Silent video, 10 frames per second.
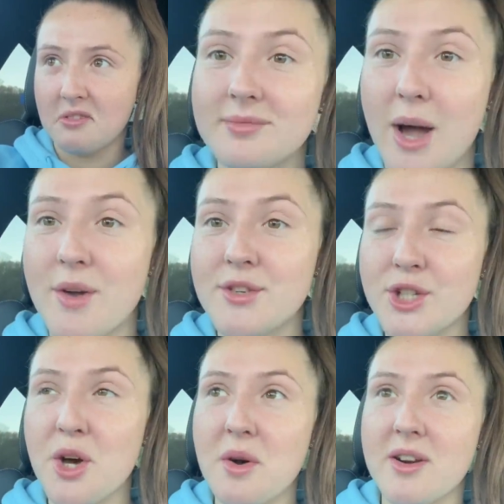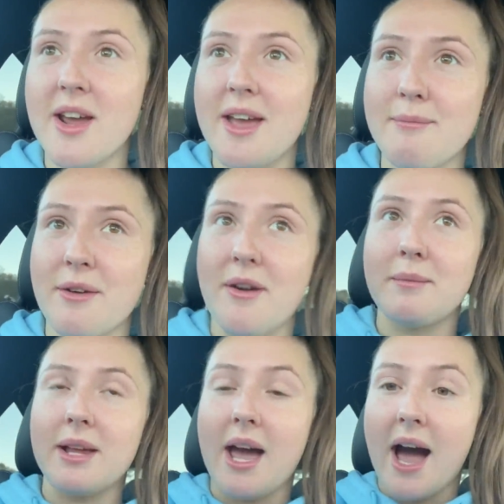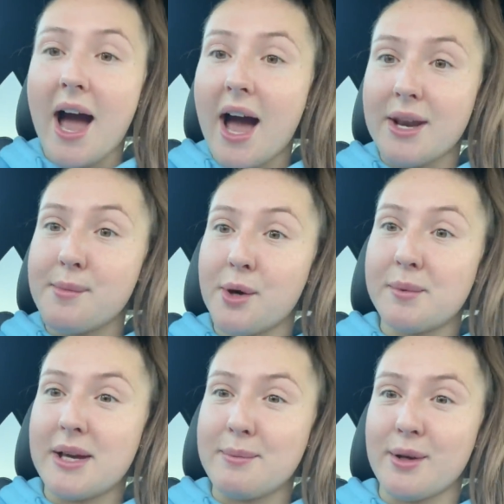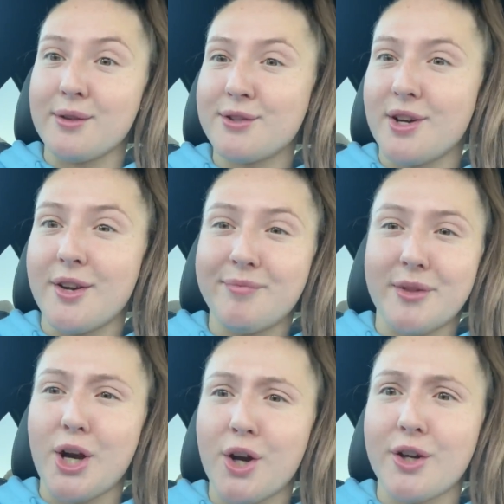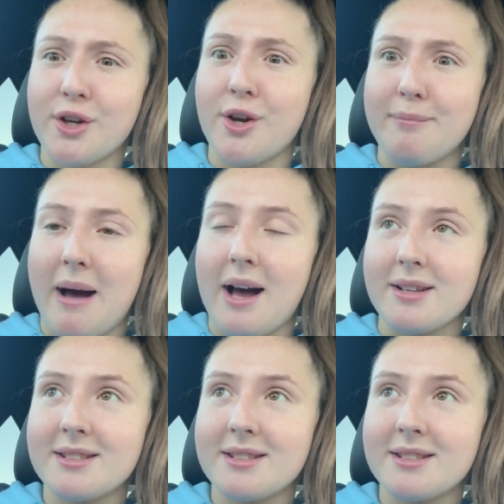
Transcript: However, don't worry, my family are animal people, so they're not going to go mad.